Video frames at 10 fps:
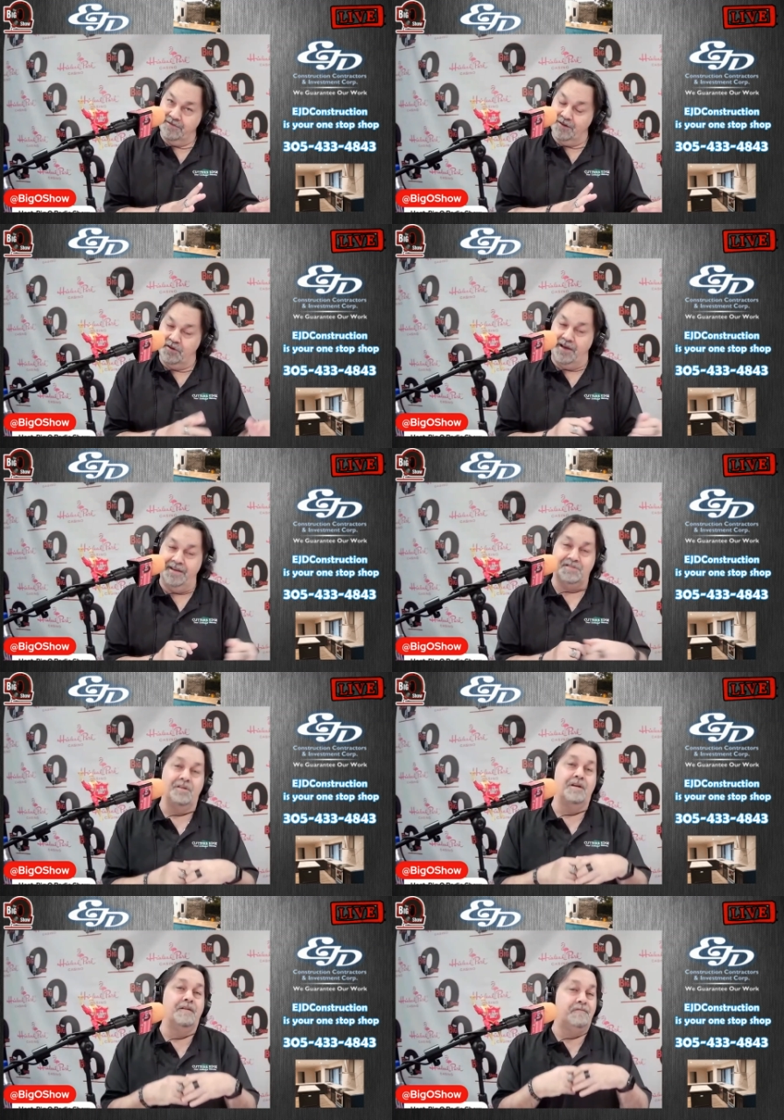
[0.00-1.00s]
Okay.
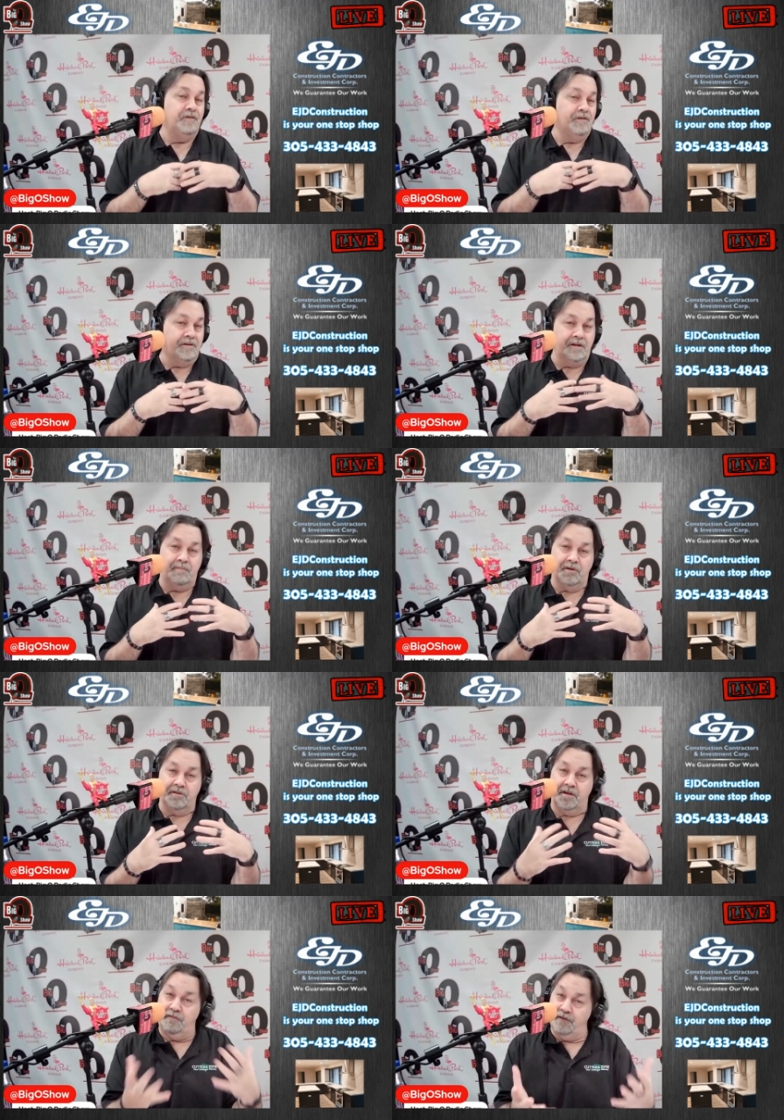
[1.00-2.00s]
So if you're looking to
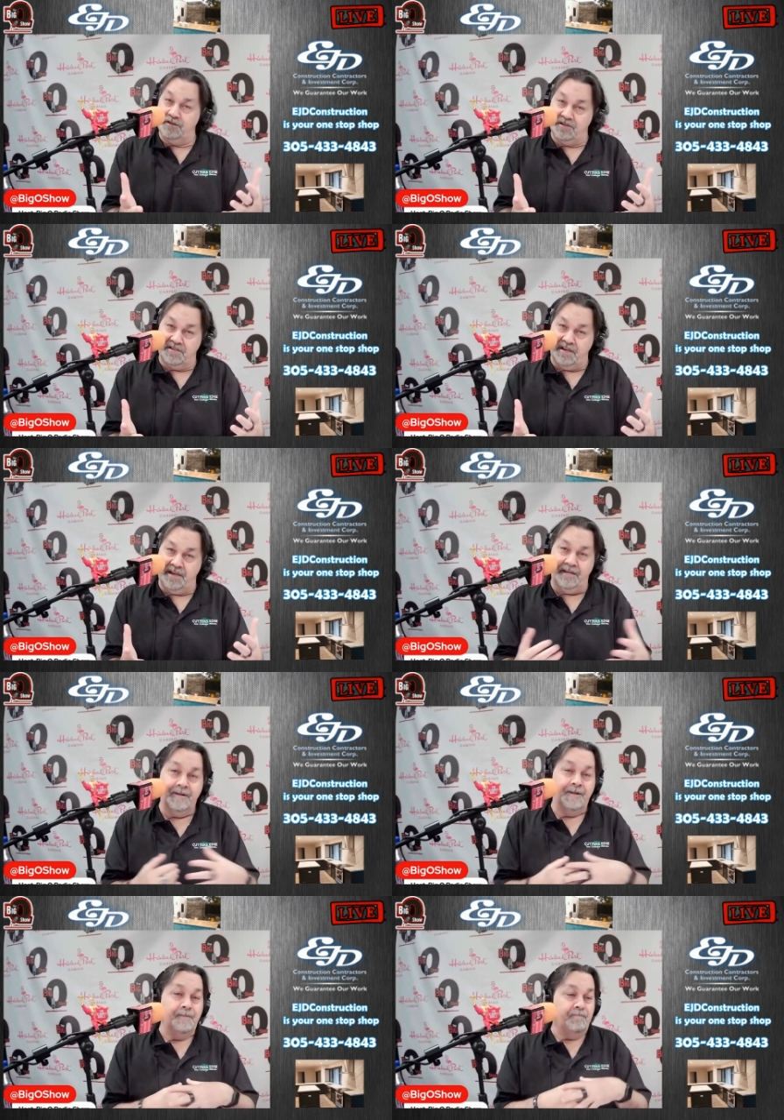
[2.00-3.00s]
build an efficiency,
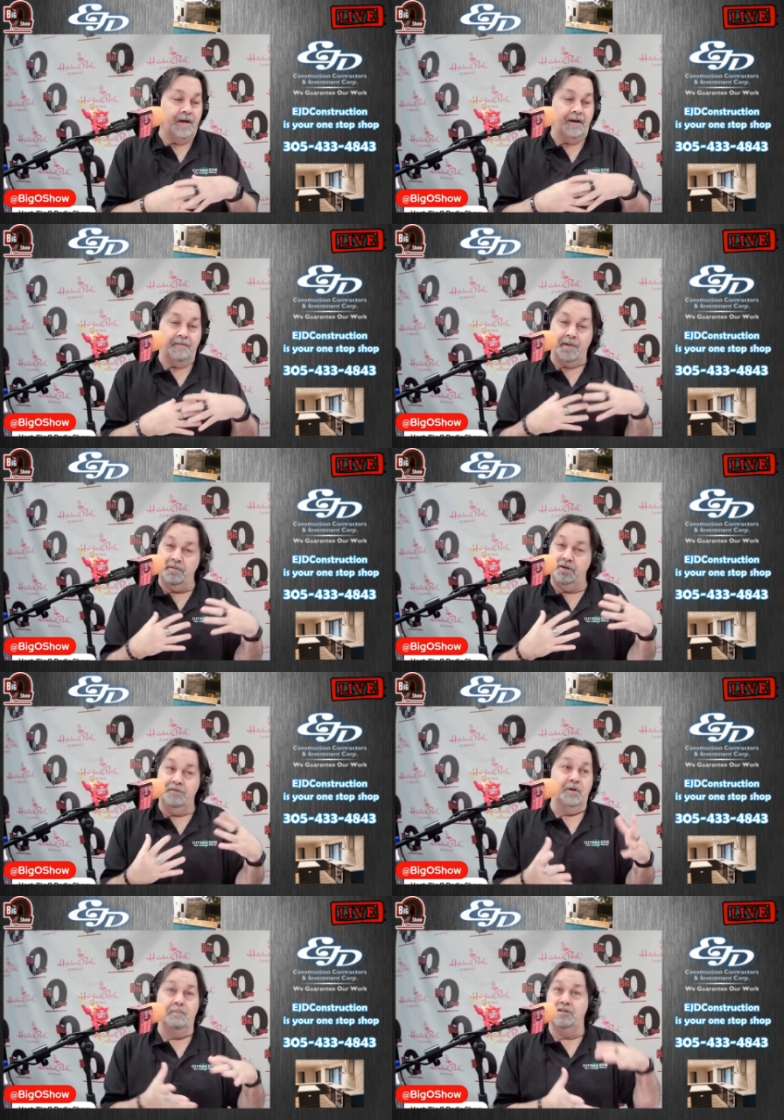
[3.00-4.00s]
uh, maybe you
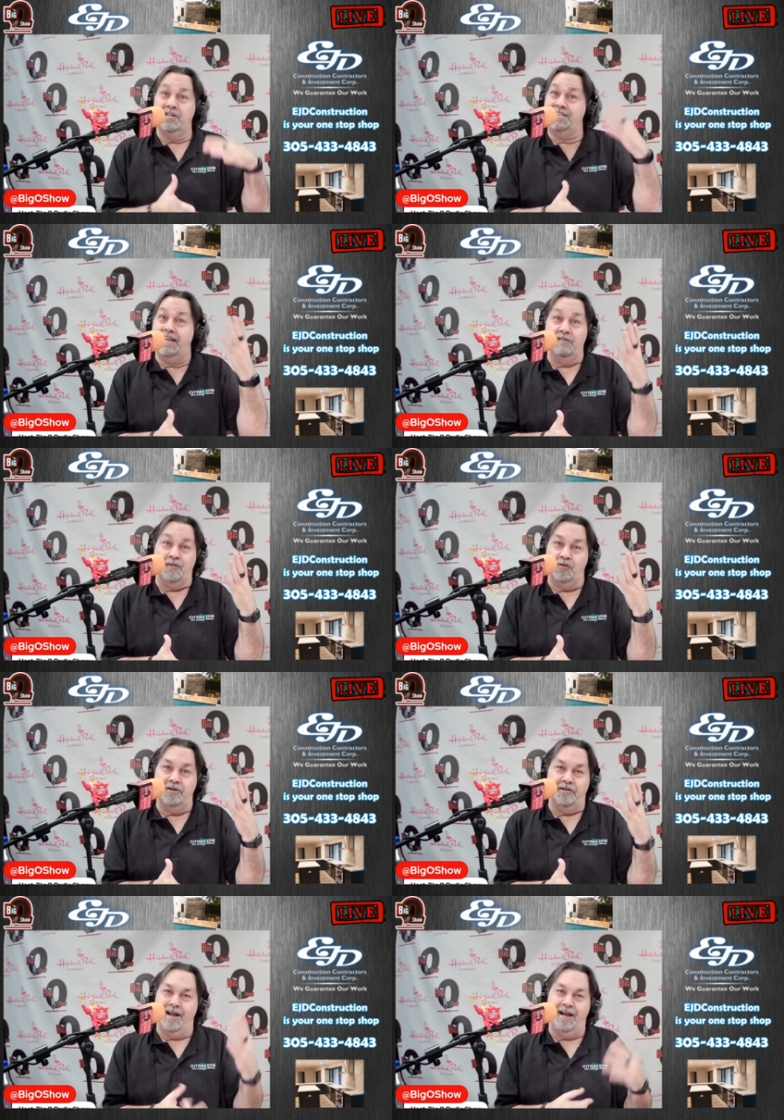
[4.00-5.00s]
want to build a second floor
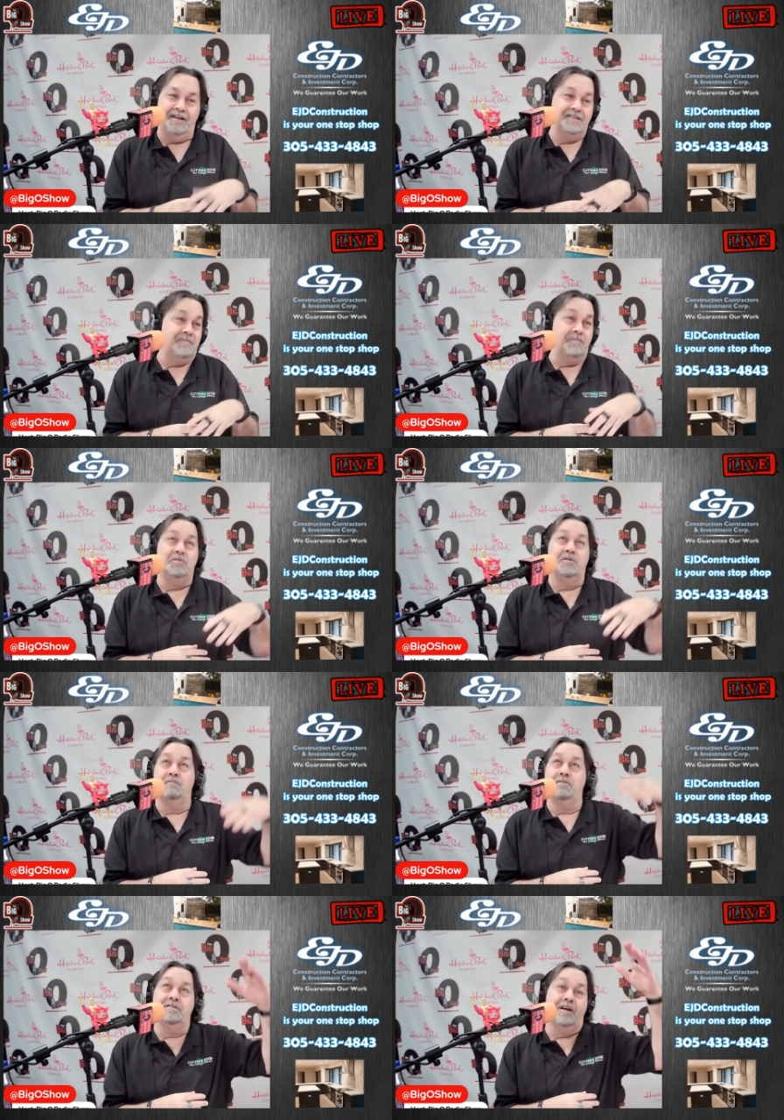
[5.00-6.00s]
to your house. Maybe you want
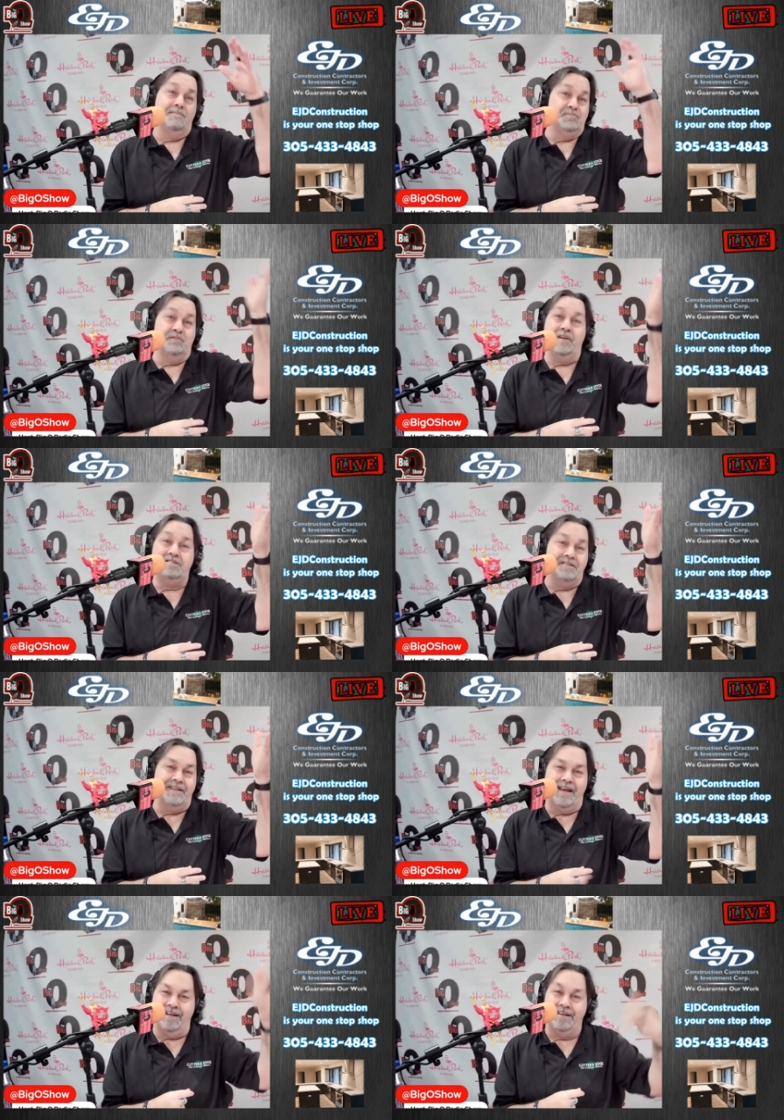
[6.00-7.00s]
to build an observation
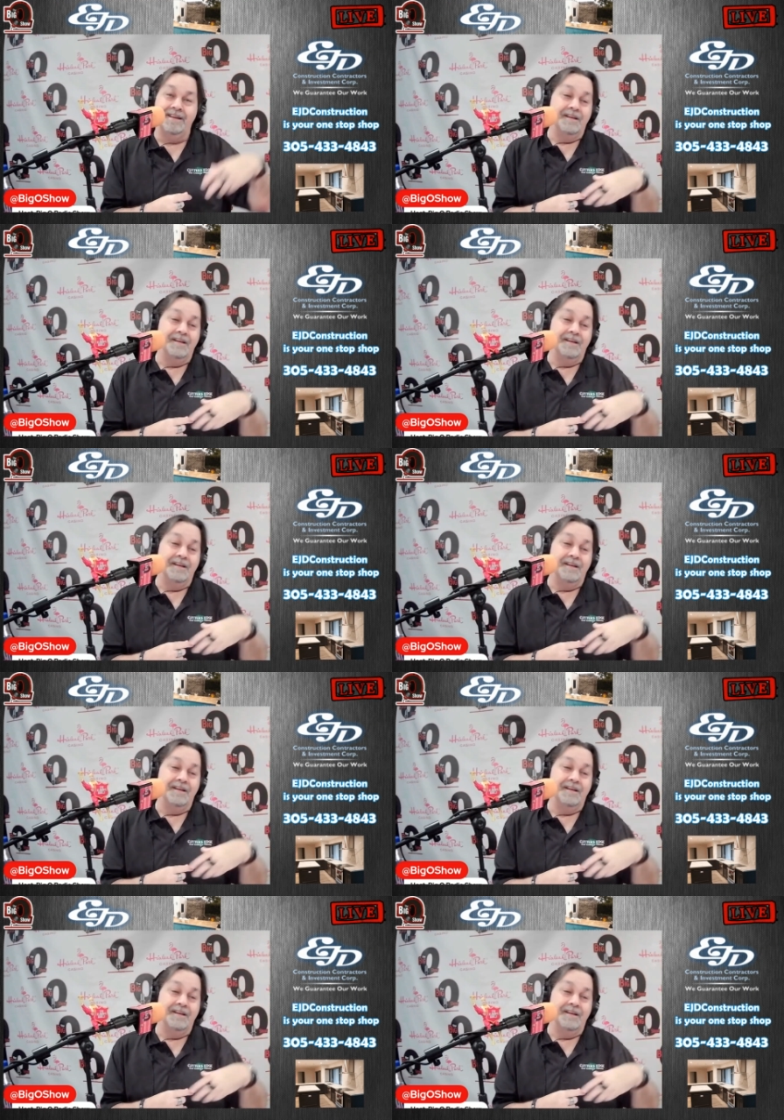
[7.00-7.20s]
deck.